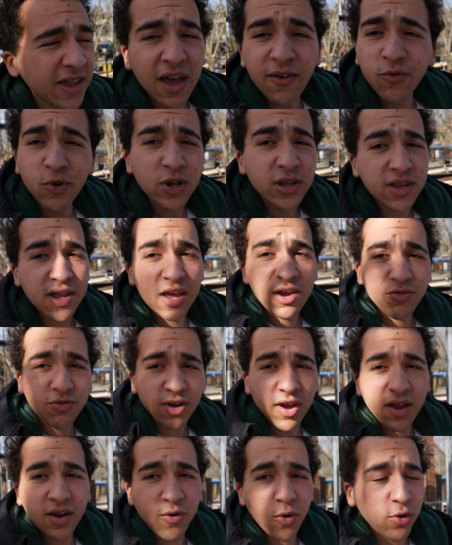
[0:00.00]
every
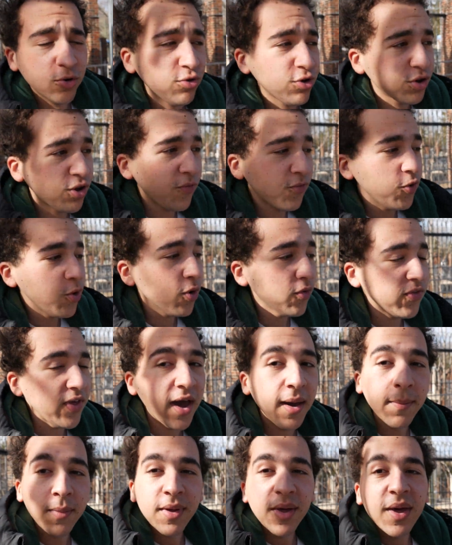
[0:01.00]
station or just a few of
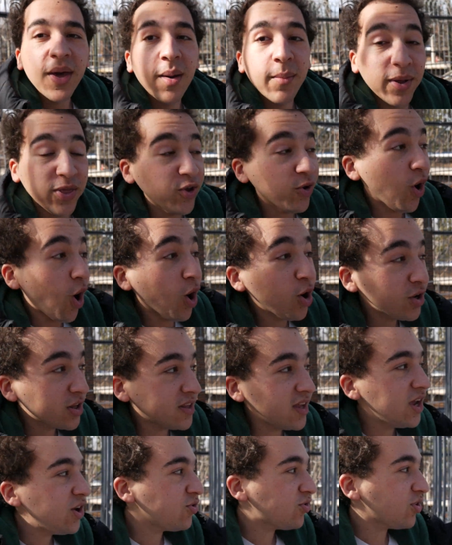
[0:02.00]
them, but there are
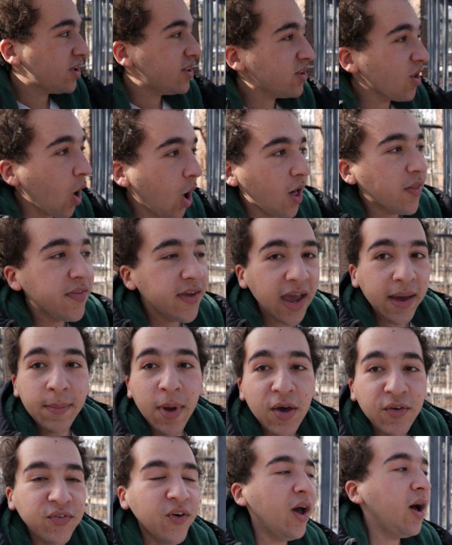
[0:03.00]
stations on the
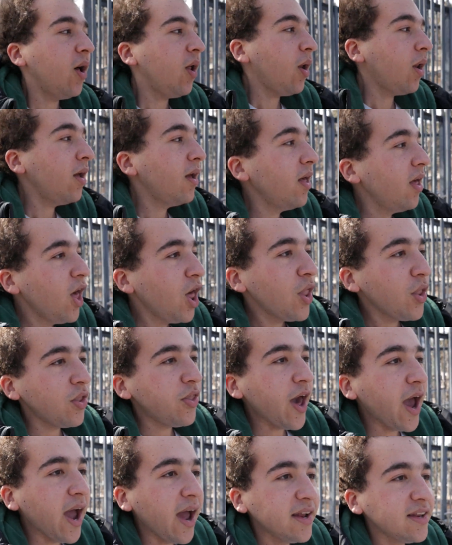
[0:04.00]
MFL
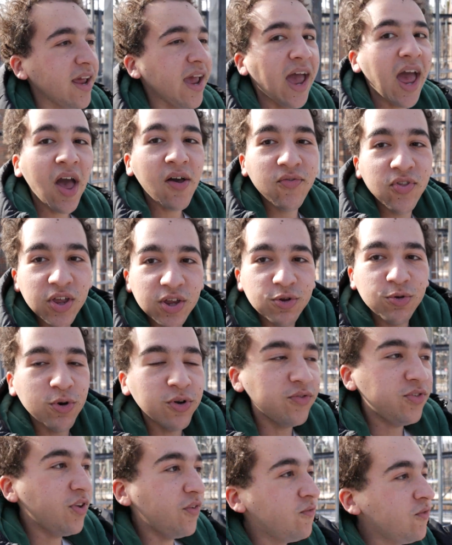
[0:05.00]
that have this sort
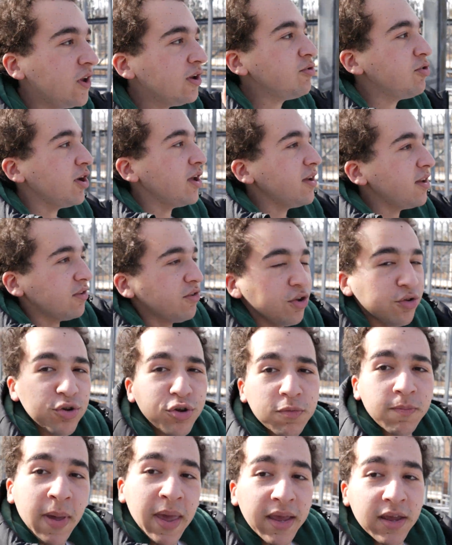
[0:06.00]
of division to
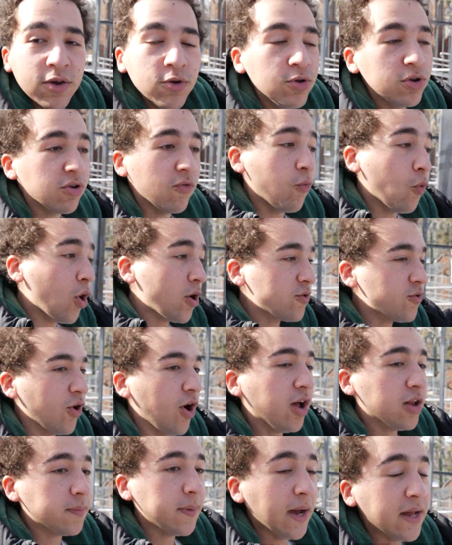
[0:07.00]
just make use of one
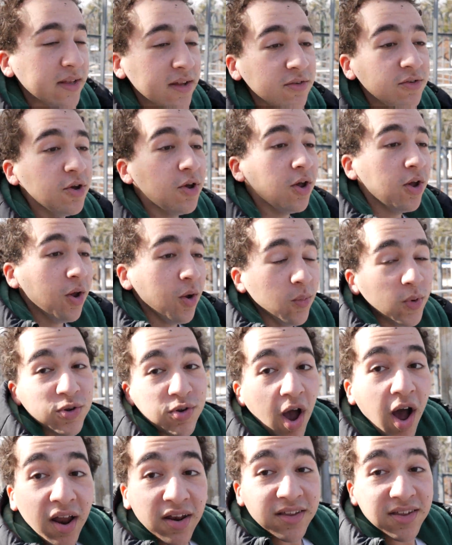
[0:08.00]
cross passage,
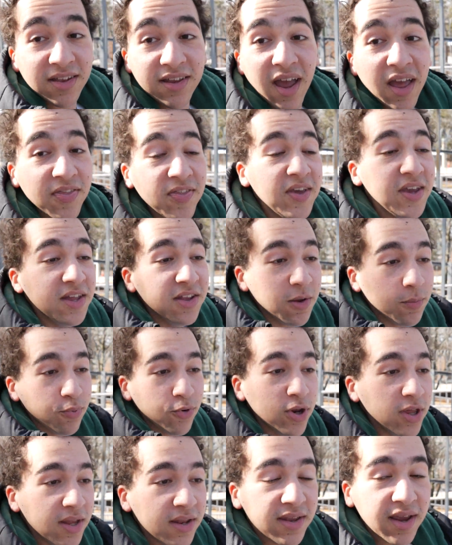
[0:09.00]
which honestly I think is a
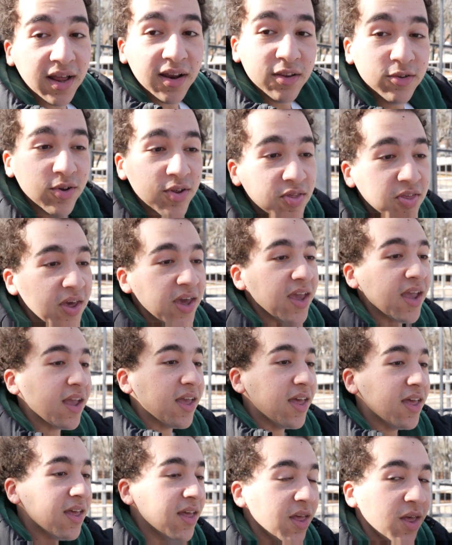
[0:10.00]
pretty intelligent thing.
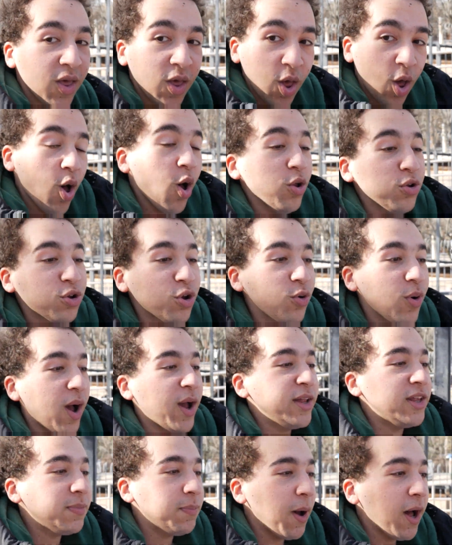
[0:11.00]
Also,
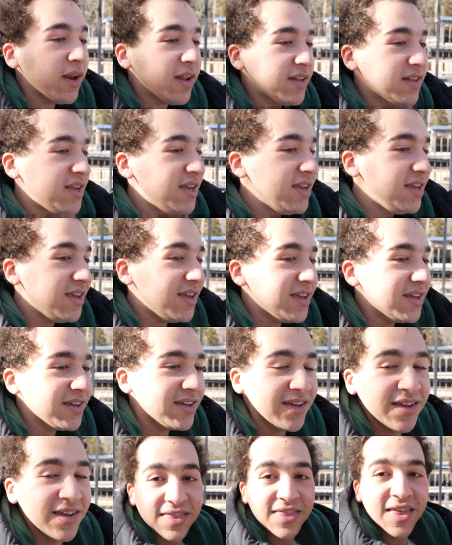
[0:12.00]
I spot a T
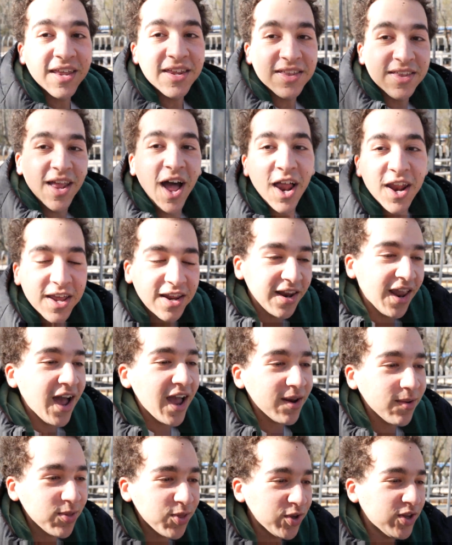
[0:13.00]
that is not in
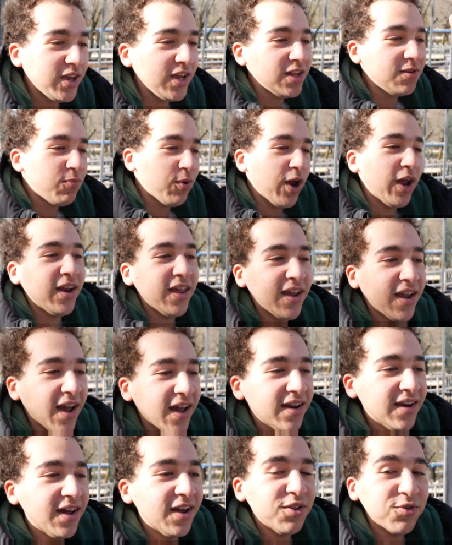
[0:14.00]
line with the T's branding
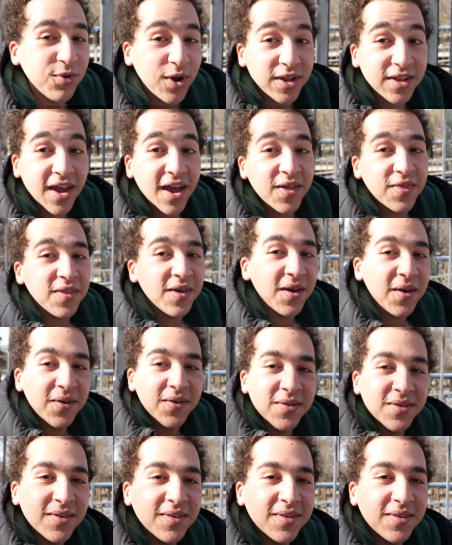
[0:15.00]
guidelines right down there.